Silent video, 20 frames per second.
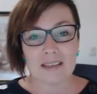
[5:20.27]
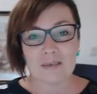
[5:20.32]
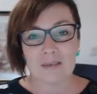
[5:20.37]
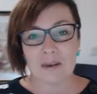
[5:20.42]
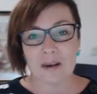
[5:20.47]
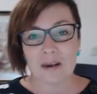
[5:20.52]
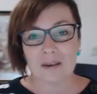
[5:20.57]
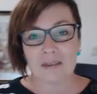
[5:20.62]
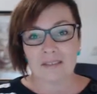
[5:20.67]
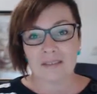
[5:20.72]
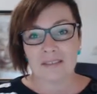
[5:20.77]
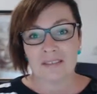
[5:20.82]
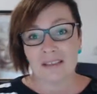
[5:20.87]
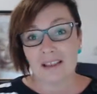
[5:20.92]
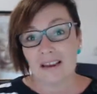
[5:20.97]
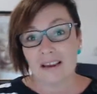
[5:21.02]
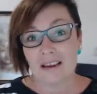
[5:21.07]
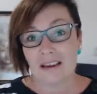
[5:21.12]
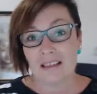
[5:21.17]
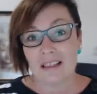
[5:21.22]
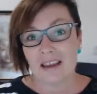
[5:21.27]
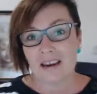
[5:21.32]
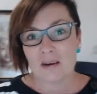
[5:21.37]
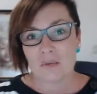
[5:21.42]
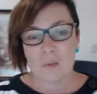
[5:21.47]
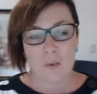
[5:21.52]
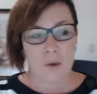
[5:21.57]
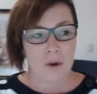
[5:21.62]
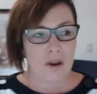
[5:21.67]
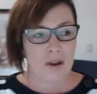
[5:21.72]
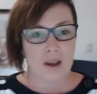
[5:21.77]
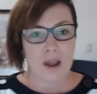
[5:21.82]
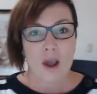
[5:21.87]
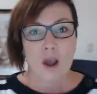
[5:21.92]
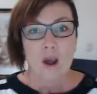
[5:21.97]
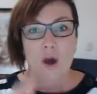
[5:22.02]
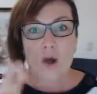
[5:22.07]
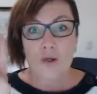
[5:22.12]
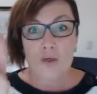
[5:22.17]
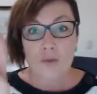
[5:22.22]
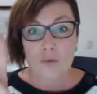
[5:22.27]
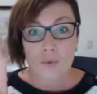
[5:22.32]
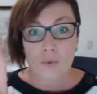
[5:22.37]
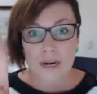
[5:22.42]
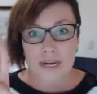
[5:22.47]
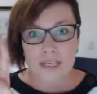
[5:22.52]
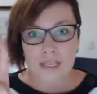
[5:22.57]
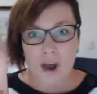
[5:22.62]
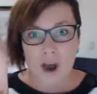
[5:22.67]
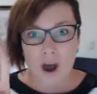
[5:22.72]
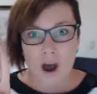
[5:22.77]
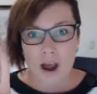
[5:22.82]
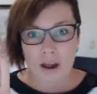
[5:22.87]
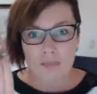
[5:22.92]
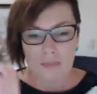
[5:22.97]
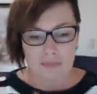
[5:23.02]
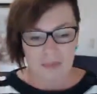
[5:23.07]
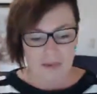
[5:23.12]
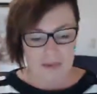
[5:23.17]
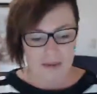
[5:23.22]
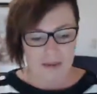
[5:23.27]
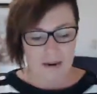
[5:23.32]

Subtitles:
Well, they didn't work 3 times.